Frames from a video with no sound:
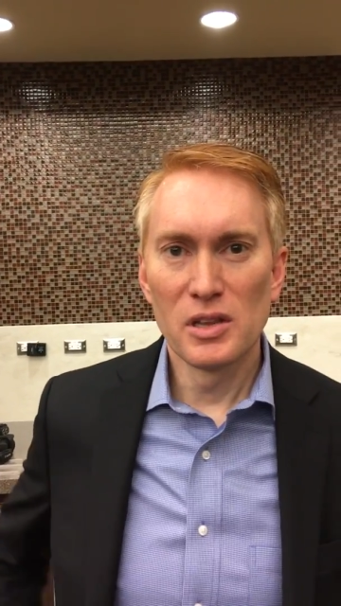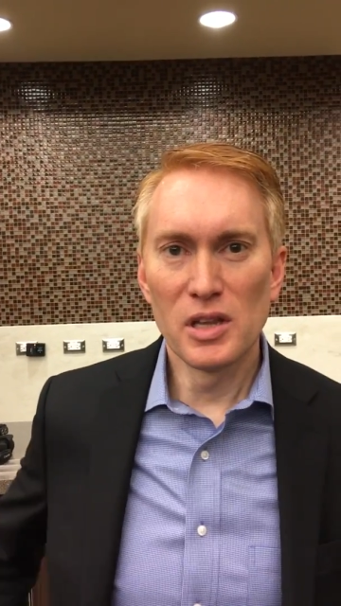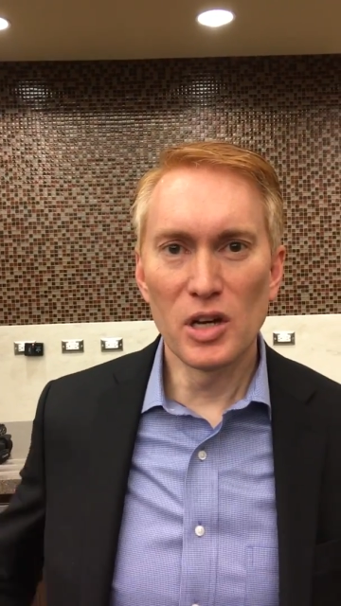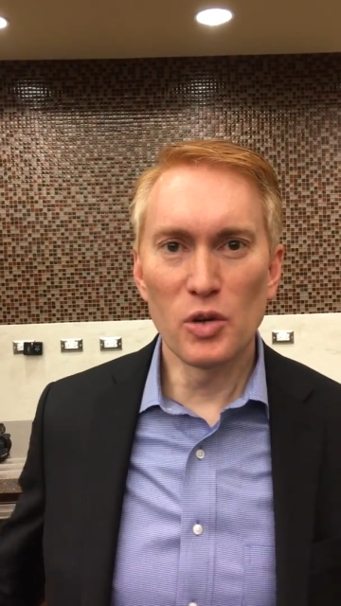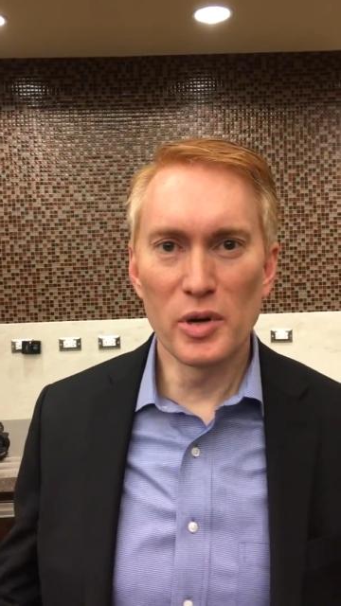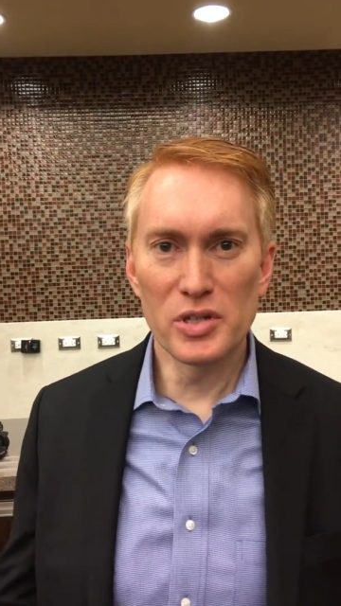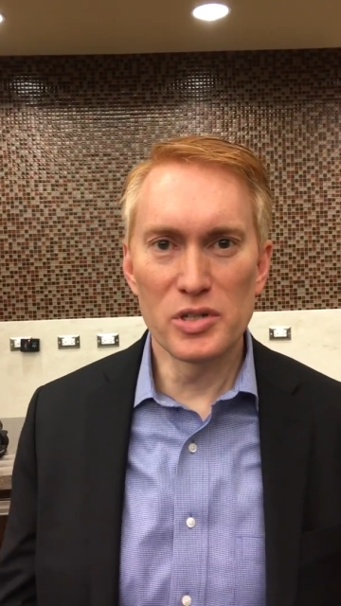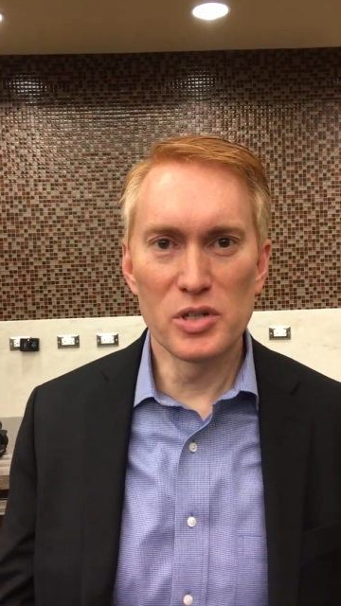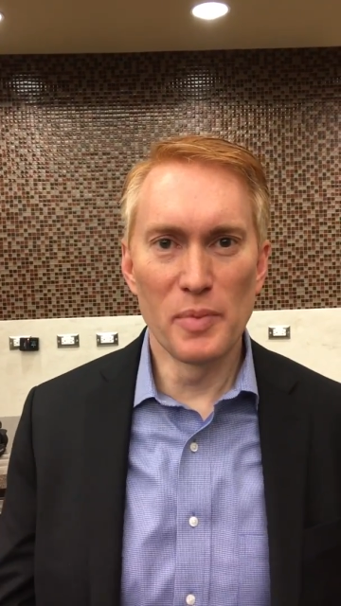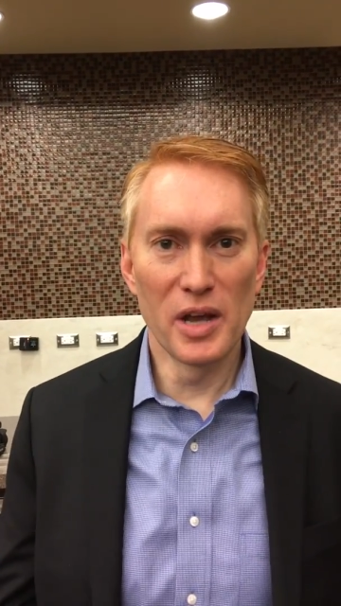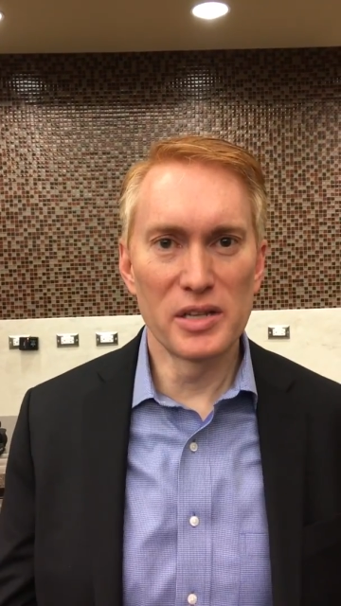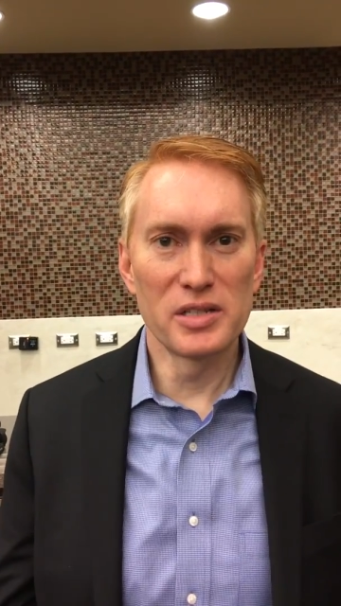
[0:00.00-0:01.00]
A lot of questions
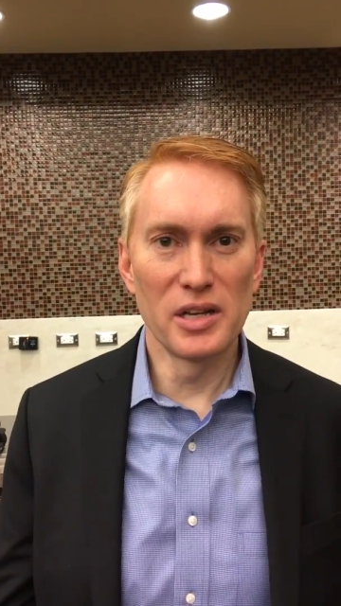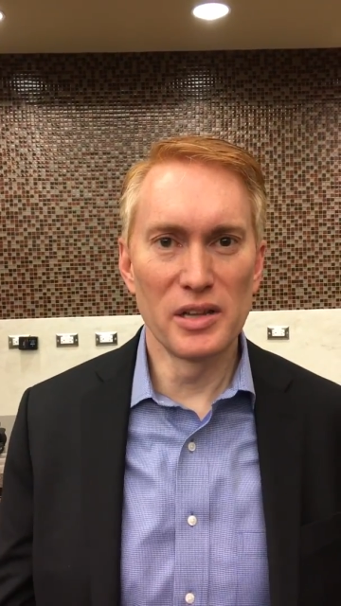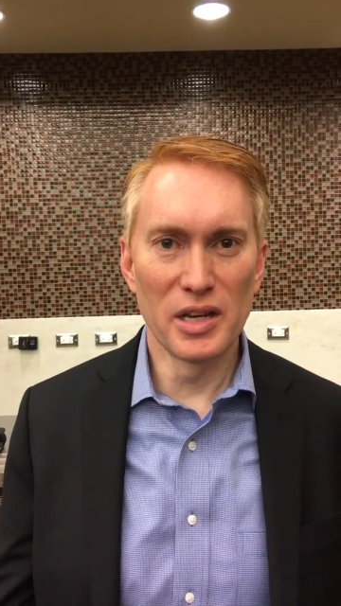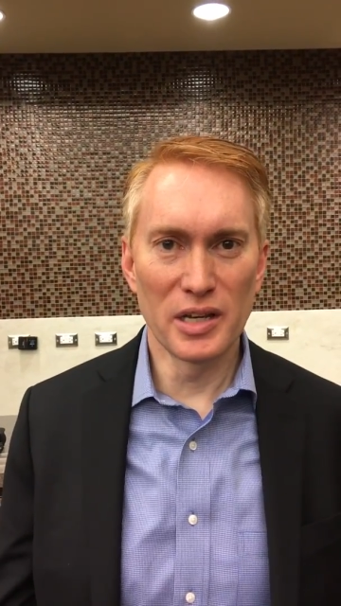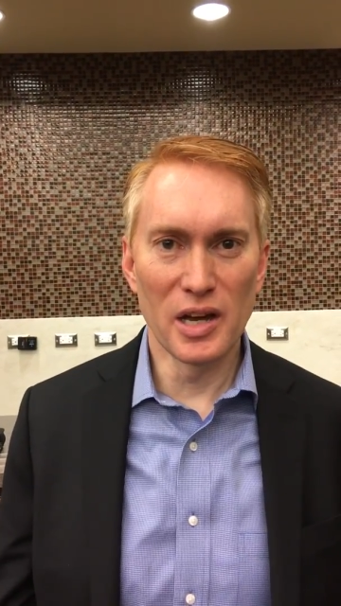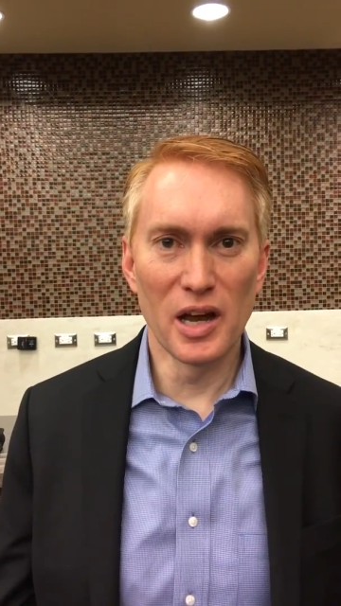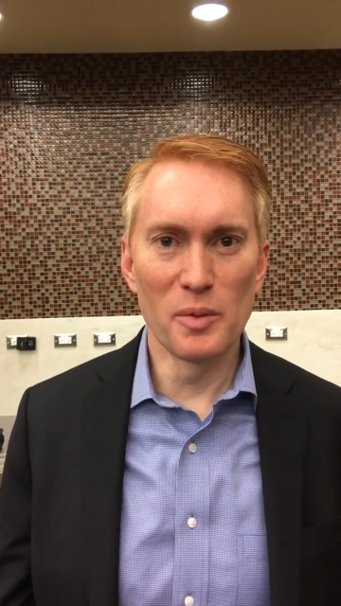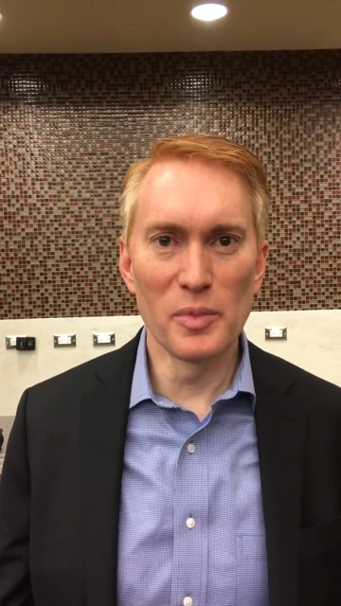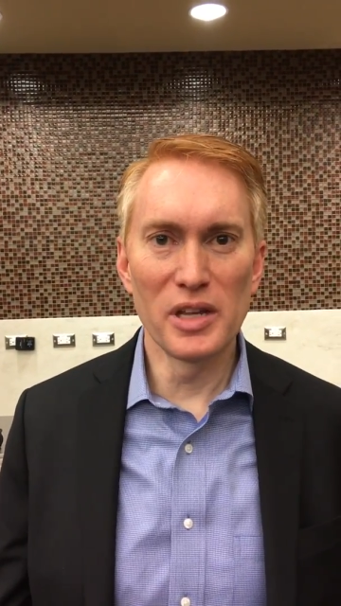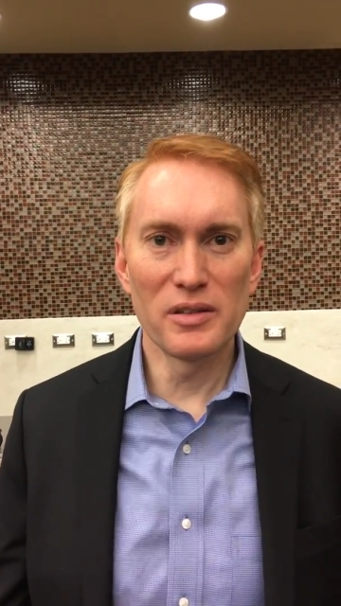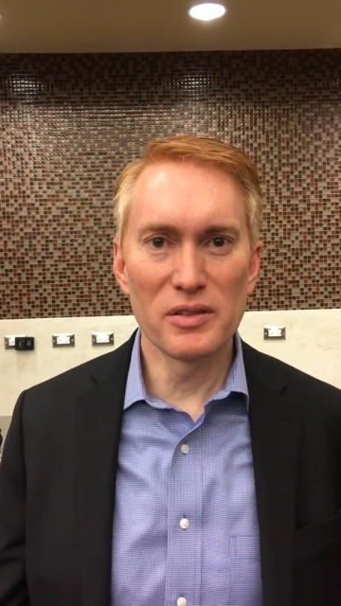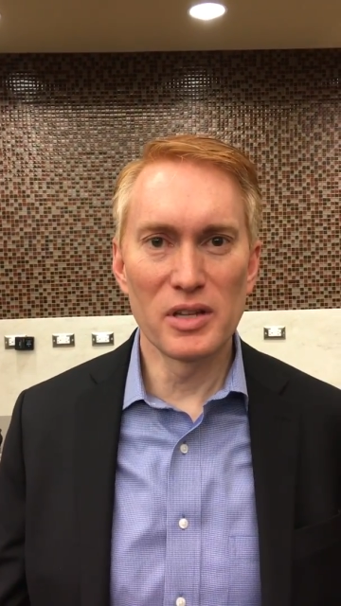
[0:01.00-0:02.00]
about the
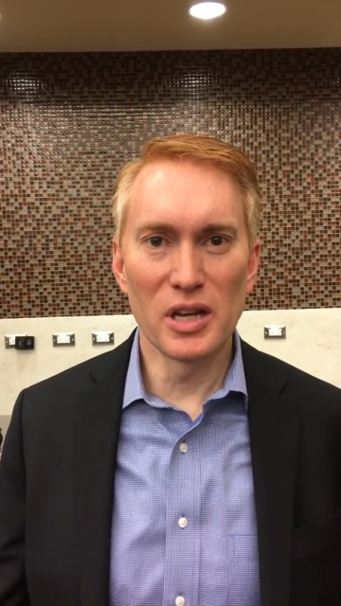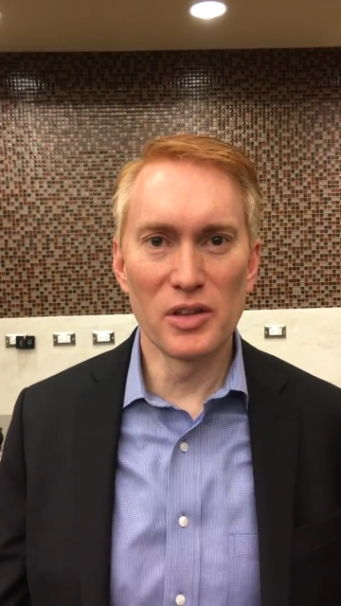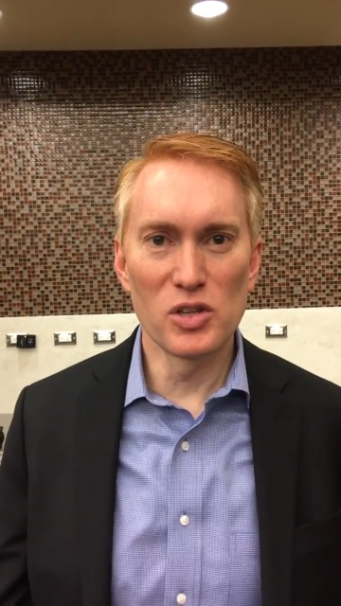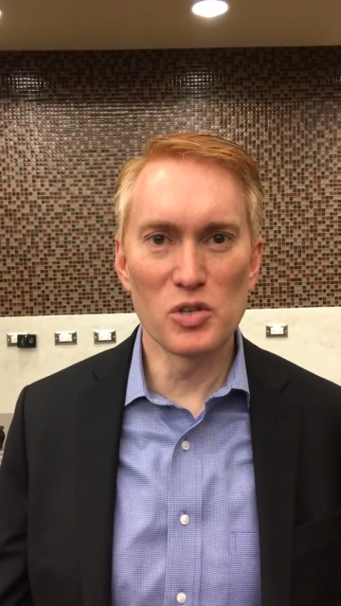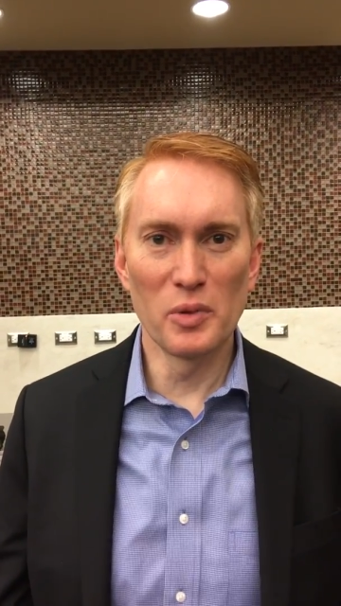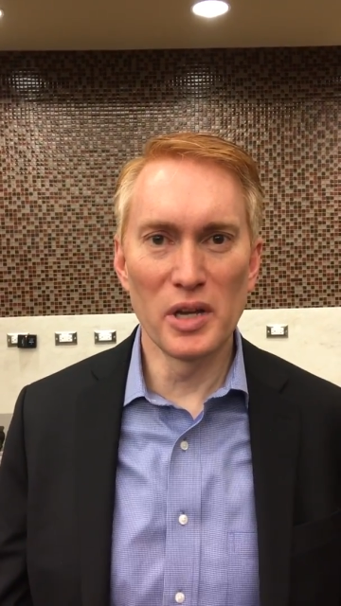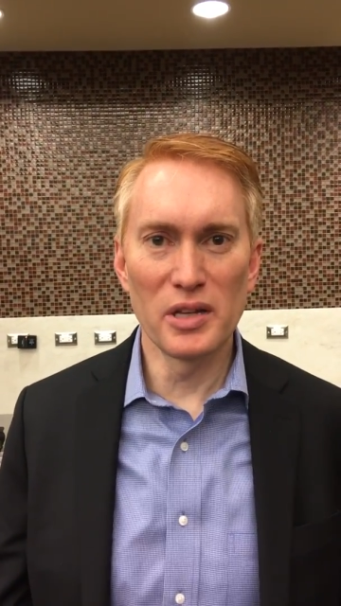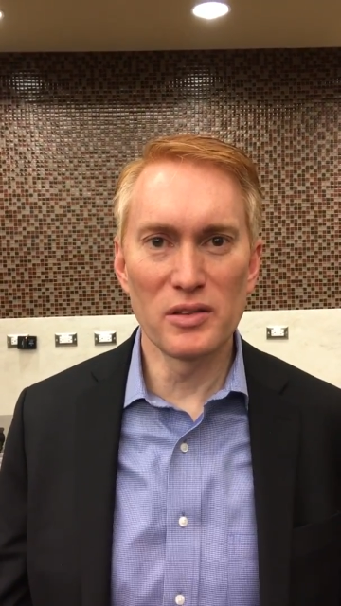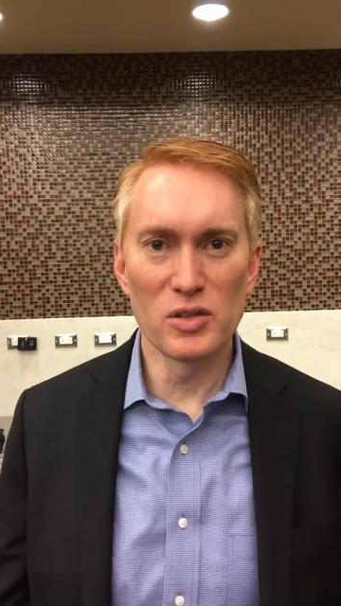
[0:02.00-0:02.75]
economy this week.